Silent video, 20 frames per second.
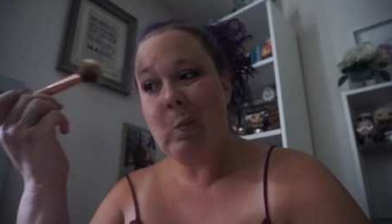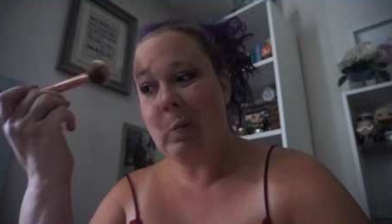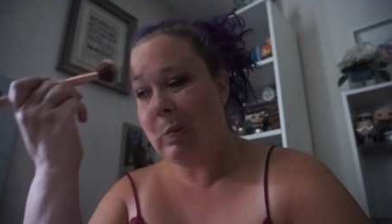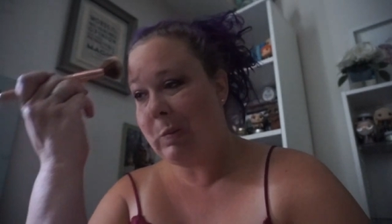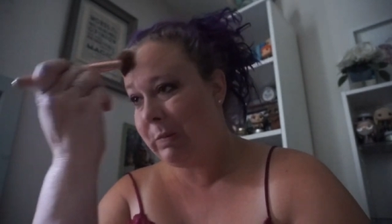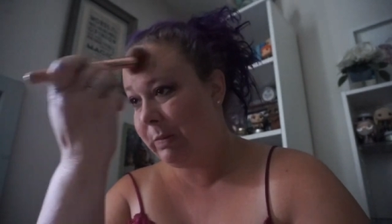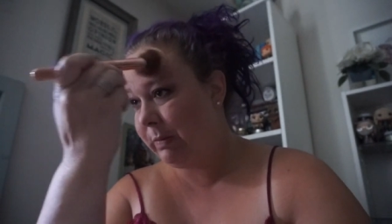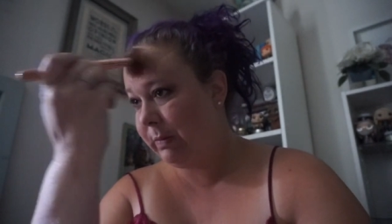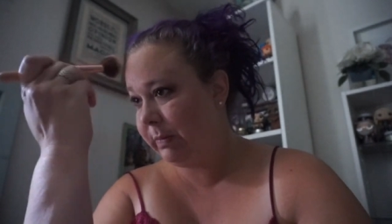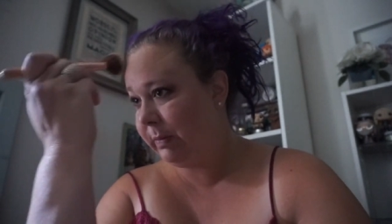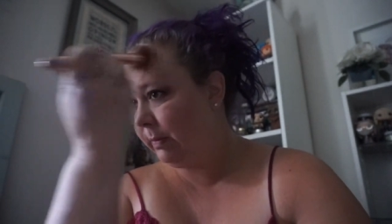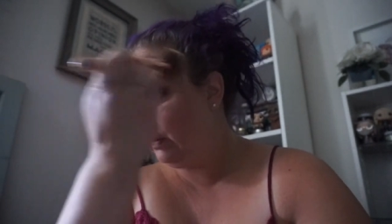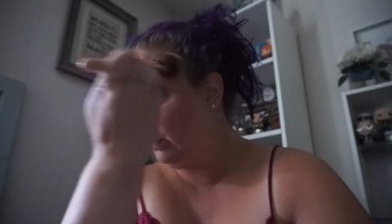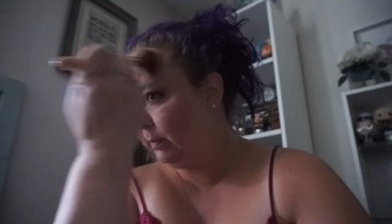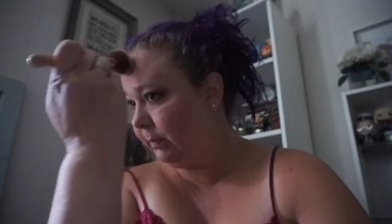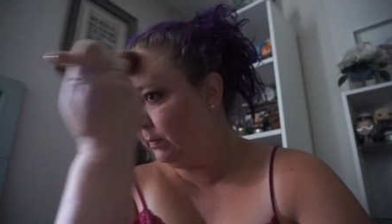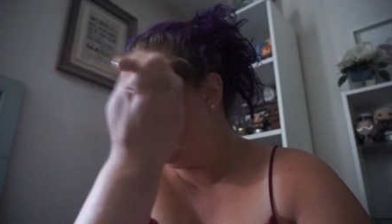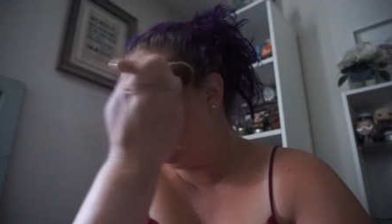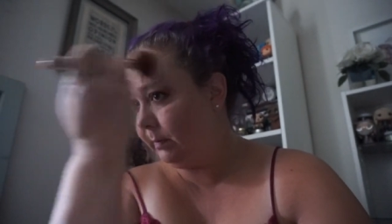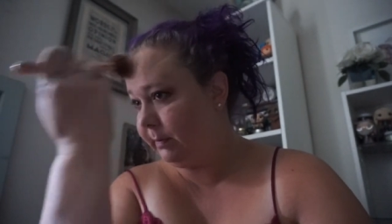just because he's sick
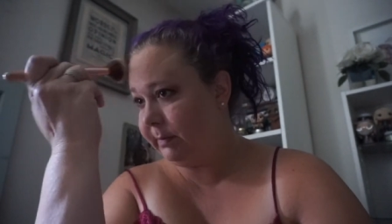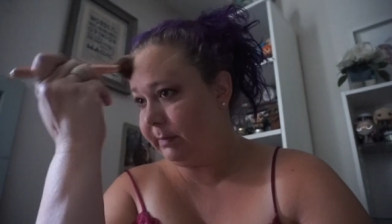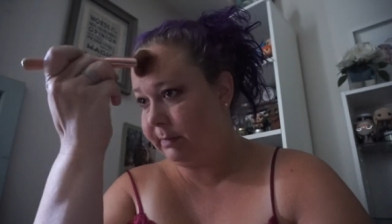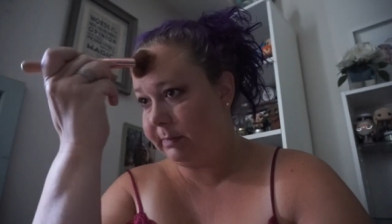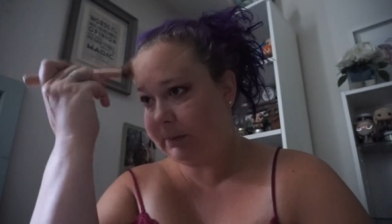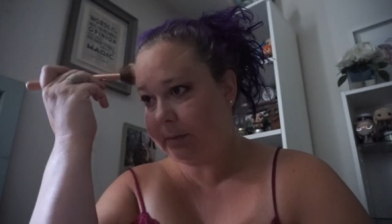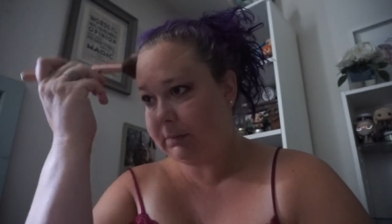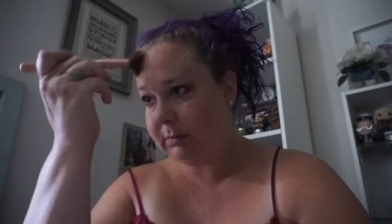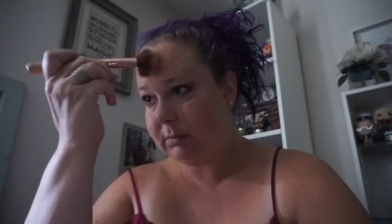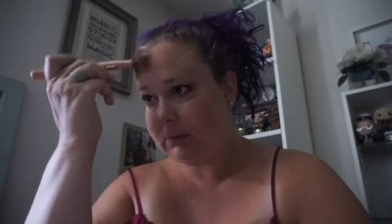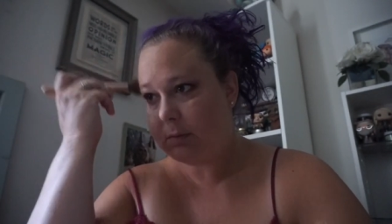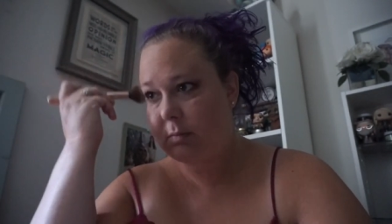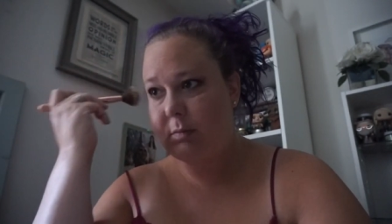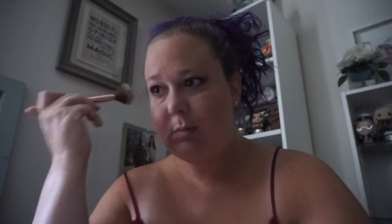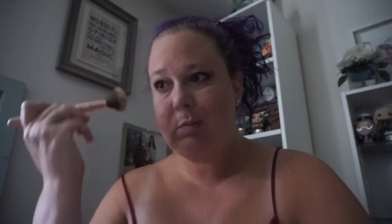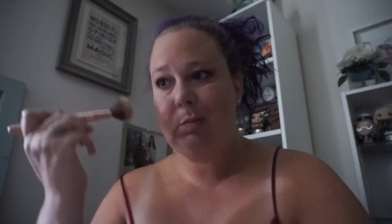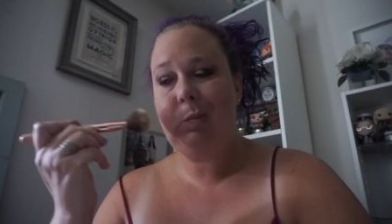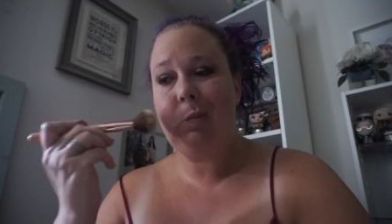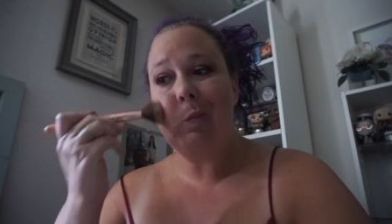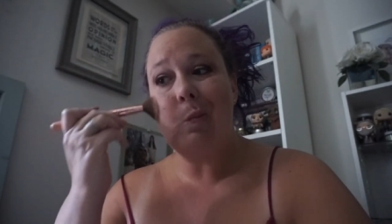doesn't mean he isn't telling us the
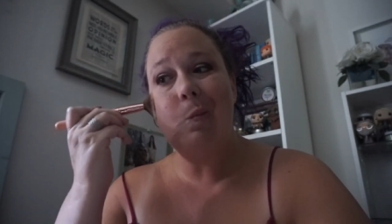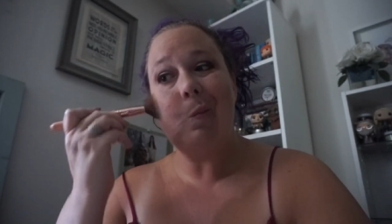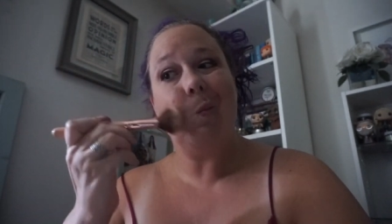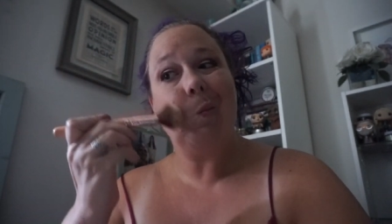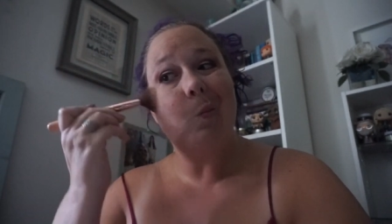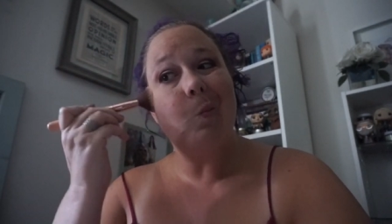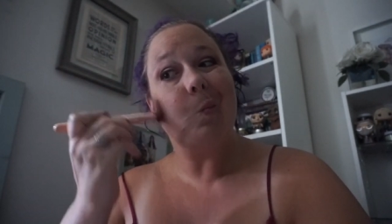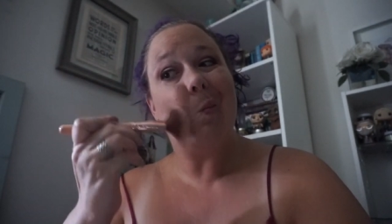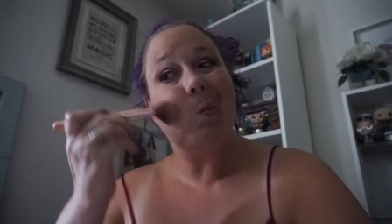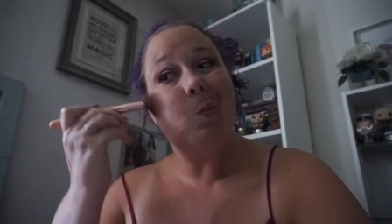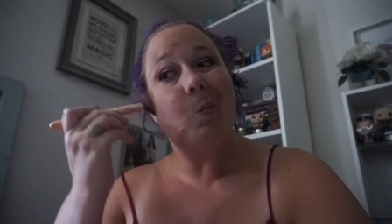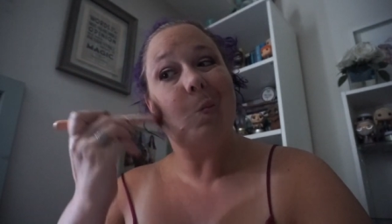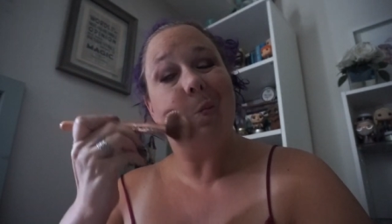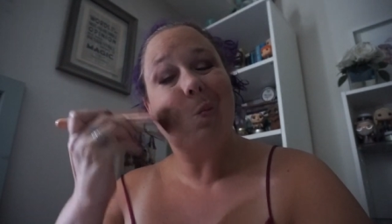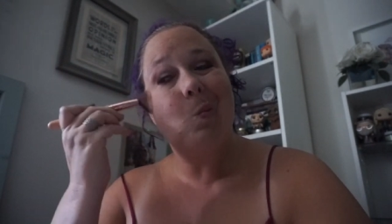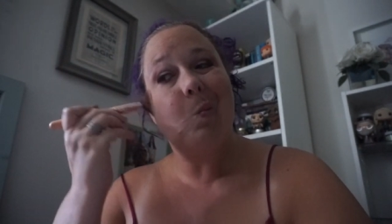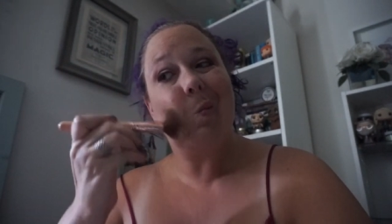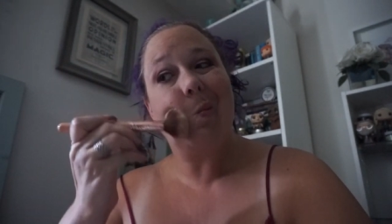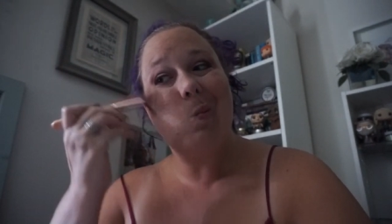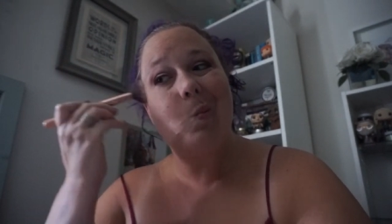truth, or his version of it anyway,
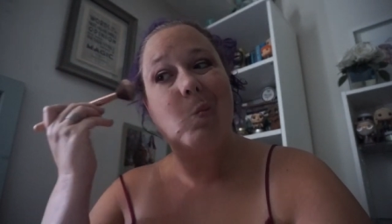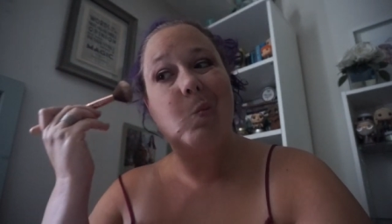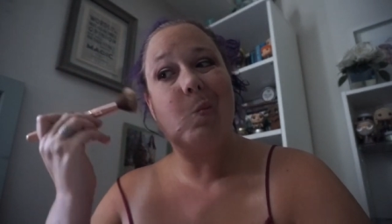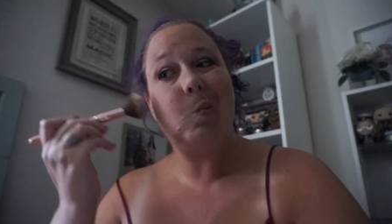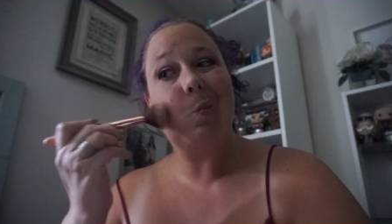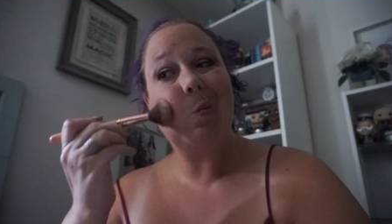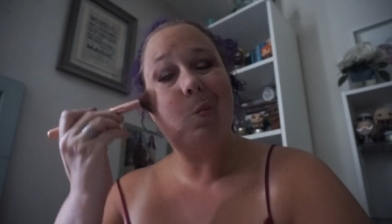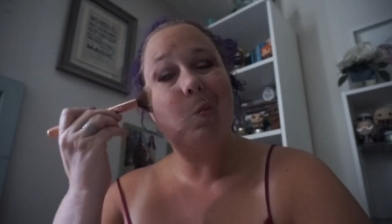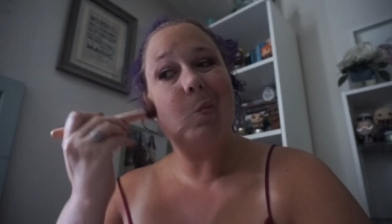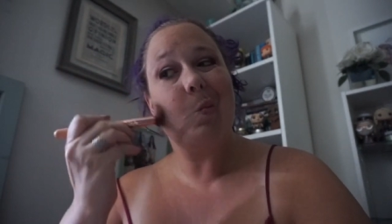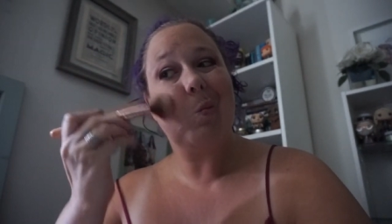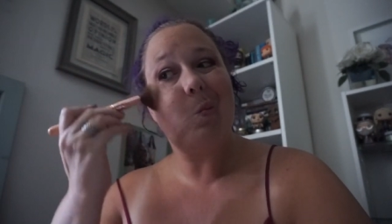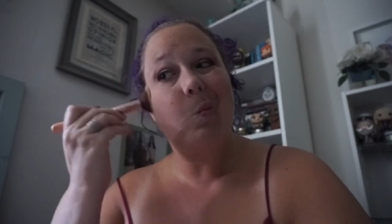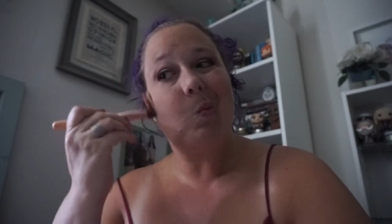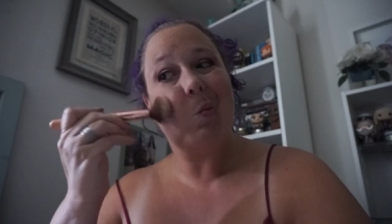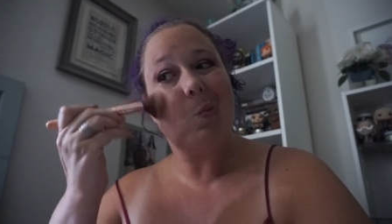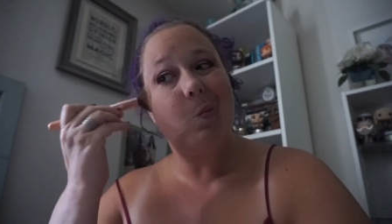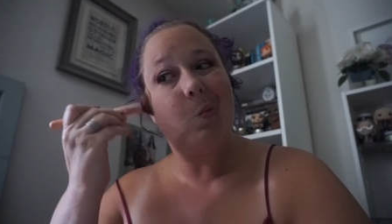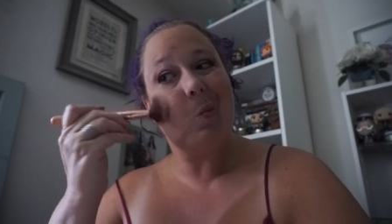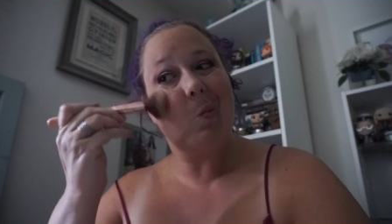Henry said, his voice
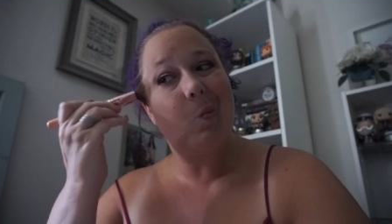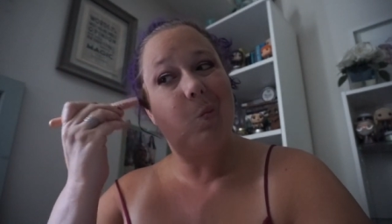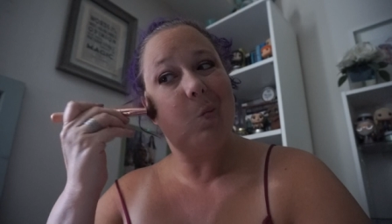tight.